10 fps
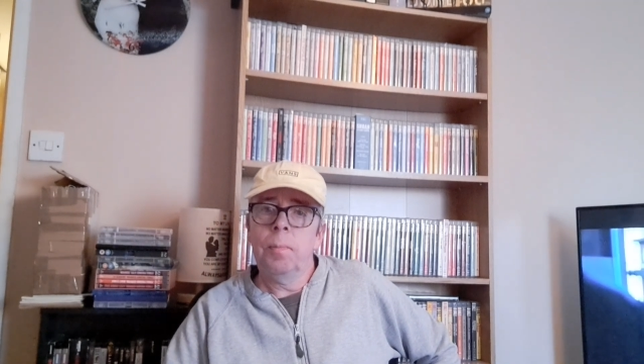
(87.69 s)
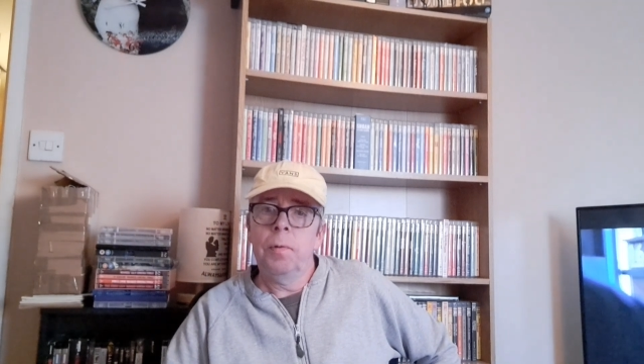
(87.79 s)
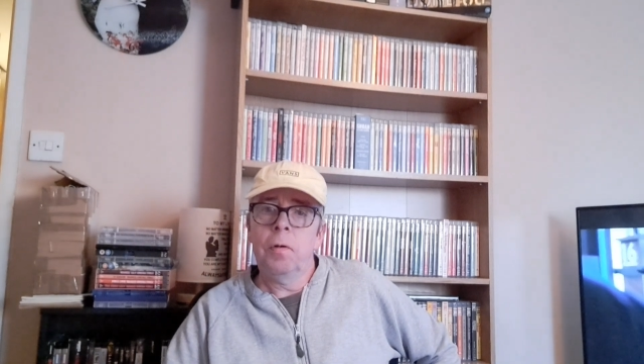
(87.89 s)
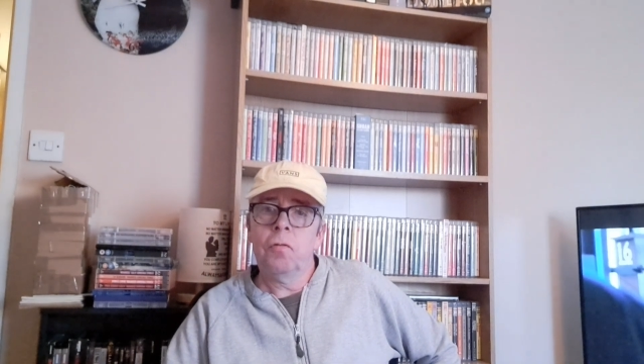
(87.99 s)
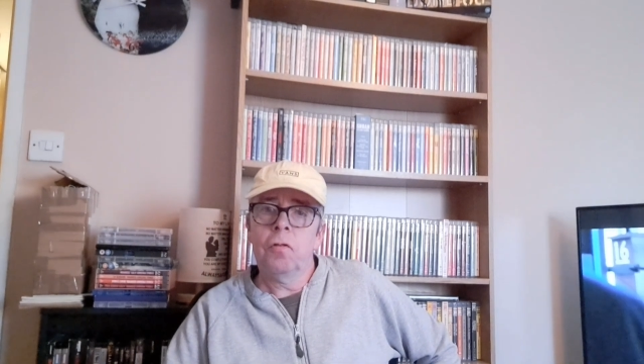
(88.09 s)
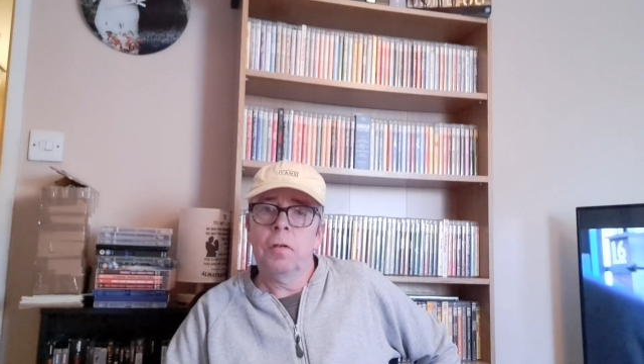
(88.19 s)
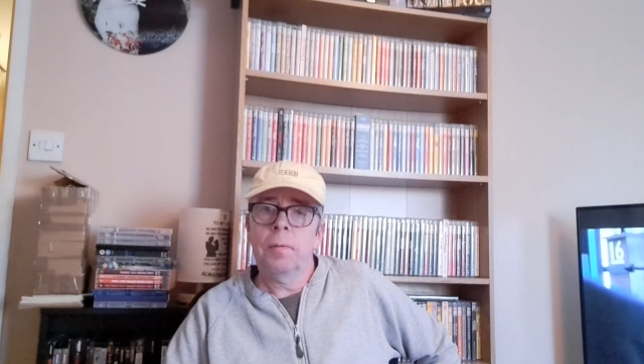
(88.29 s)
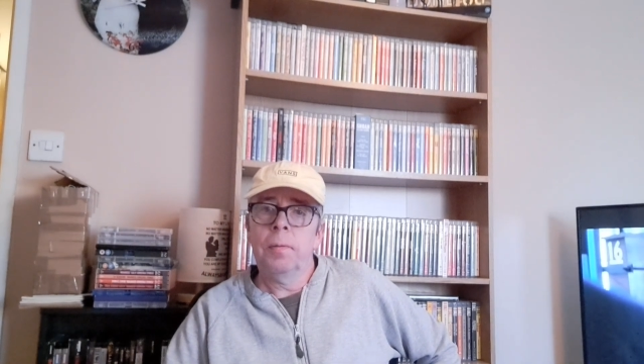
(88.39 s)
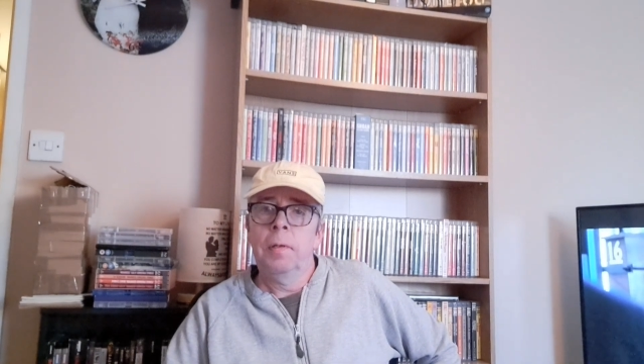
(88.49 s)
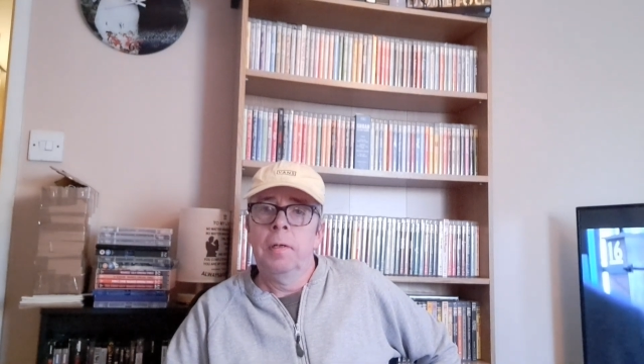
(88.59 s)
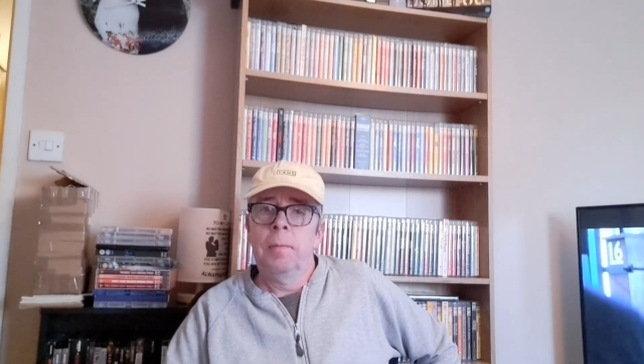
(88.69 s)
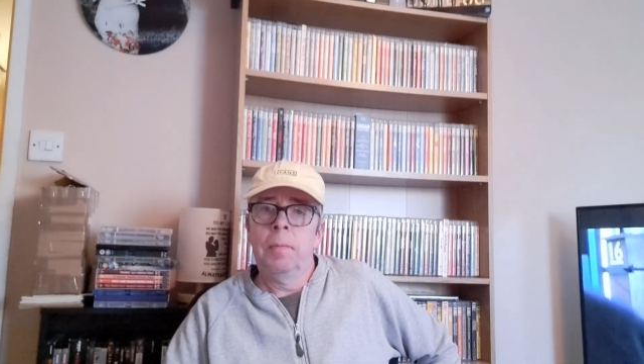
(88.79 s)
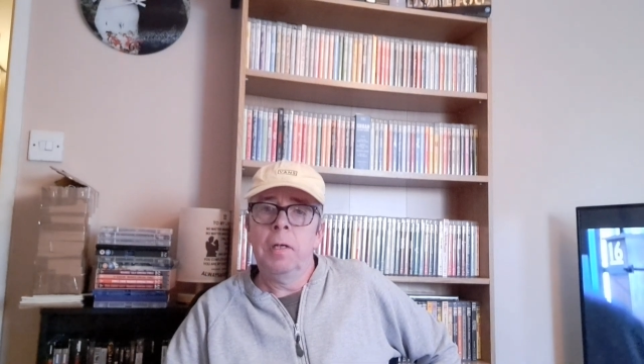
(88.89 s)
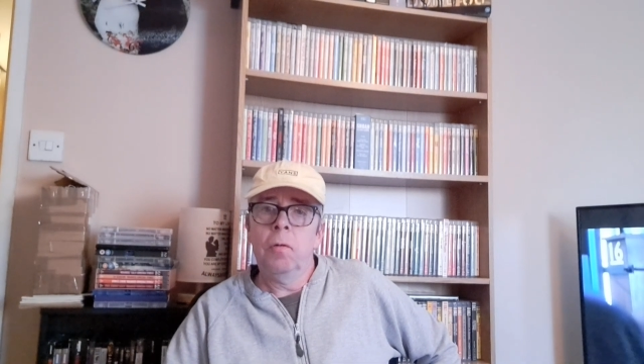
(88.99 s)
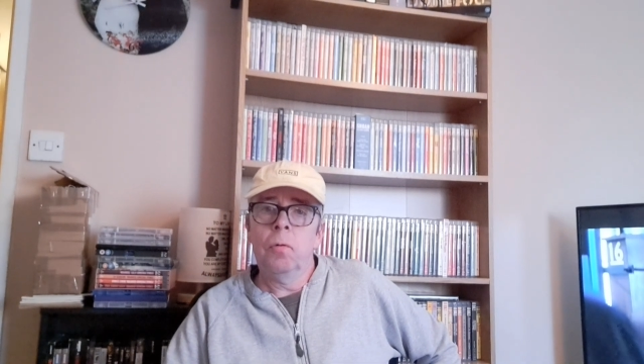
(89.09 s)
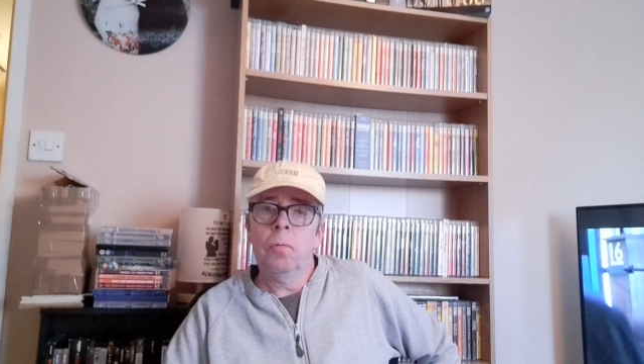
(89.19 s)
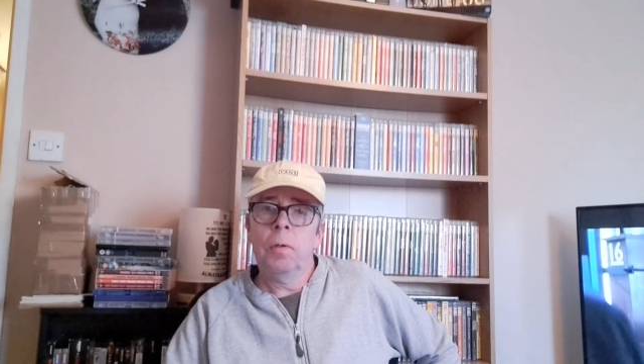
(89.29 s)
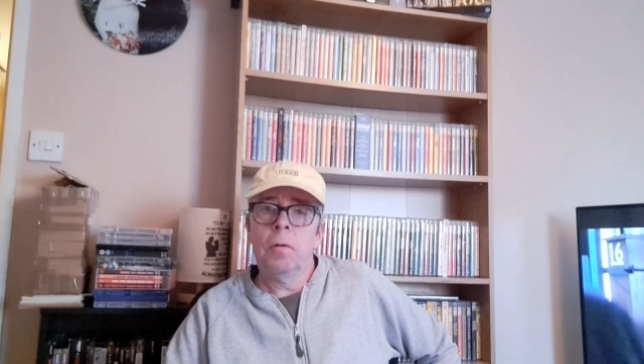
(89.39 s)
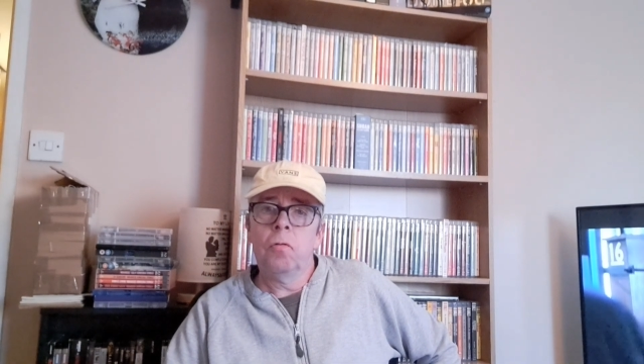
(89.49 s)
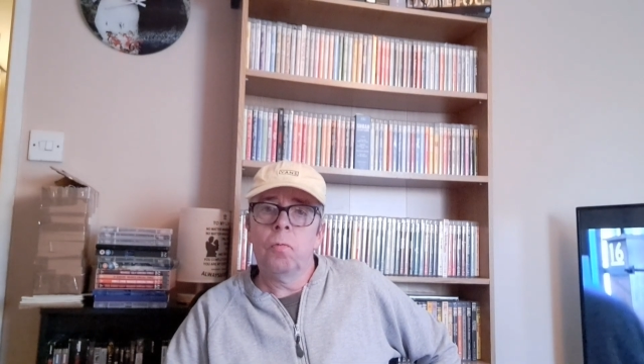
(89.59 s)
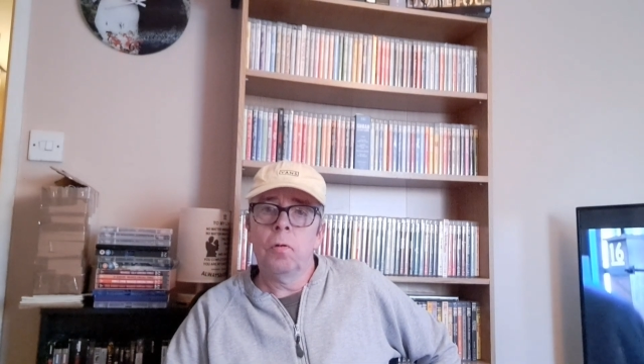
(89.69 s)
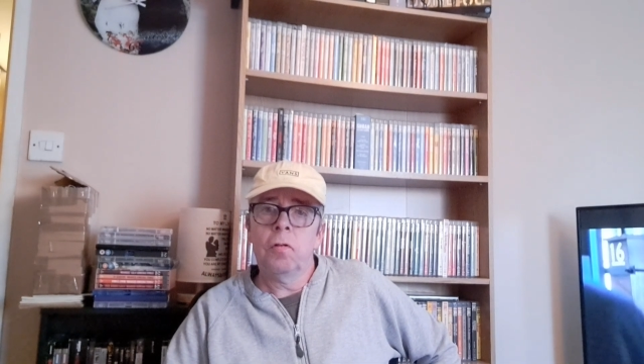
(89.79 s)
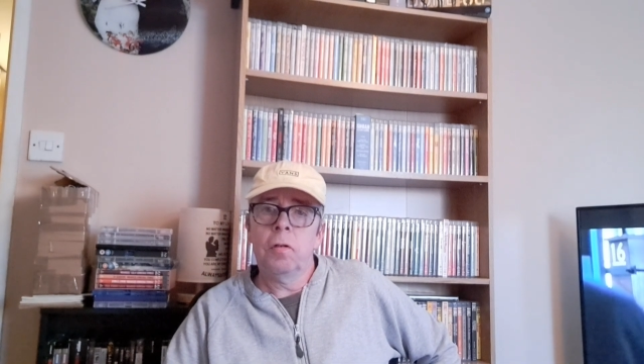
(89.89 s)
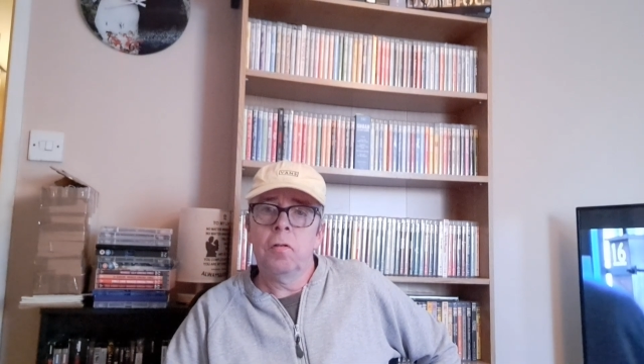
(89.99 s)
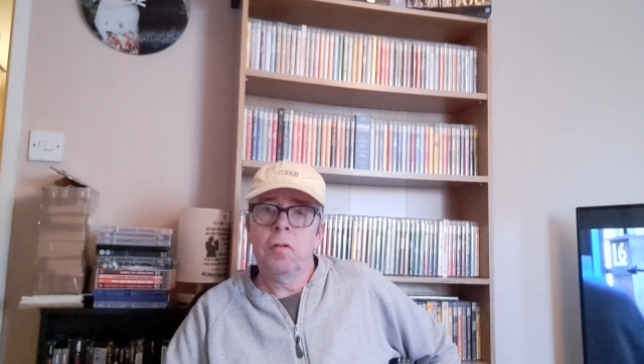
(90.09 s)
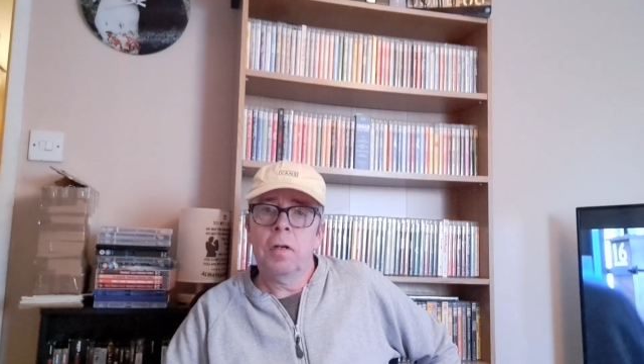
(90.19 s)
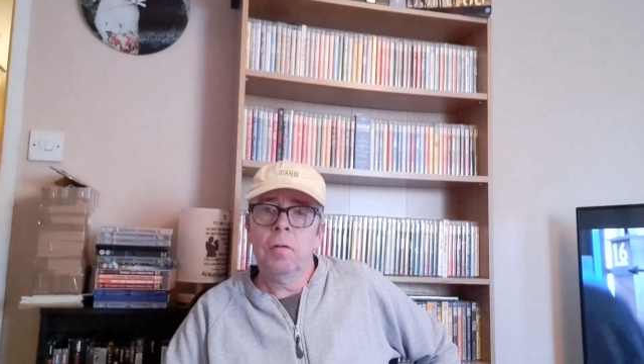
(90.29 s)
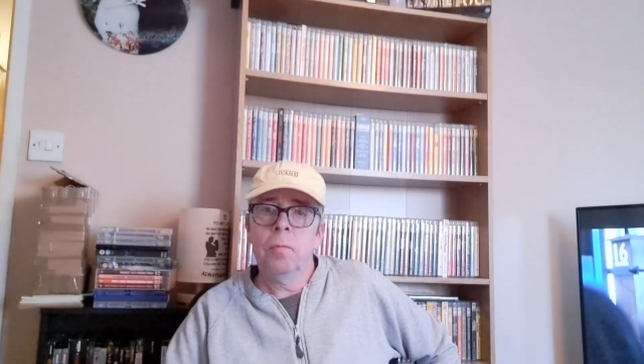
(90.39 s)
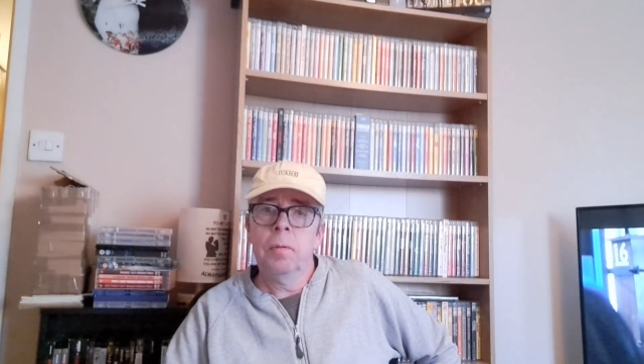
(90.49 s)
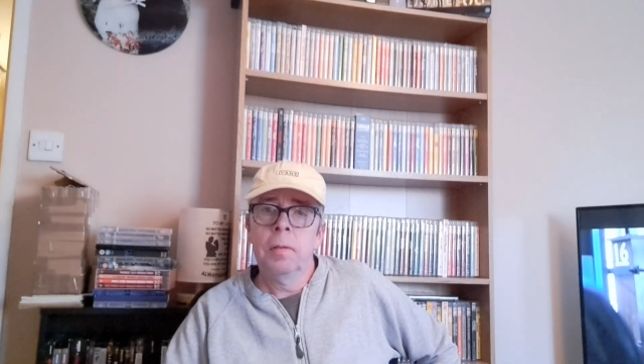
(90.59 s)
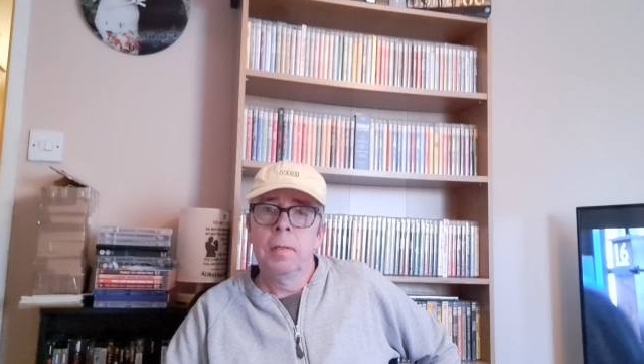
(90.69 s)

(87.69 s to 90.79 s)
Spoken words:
Nice to meet you all, know who's watching the channel.